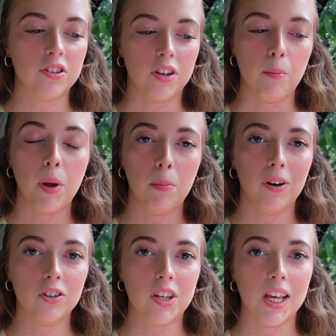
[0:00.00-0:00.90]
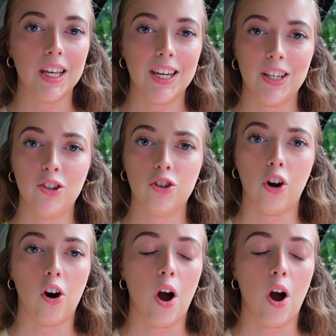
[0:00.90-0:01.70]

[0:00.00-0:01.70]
Some people are saying it can start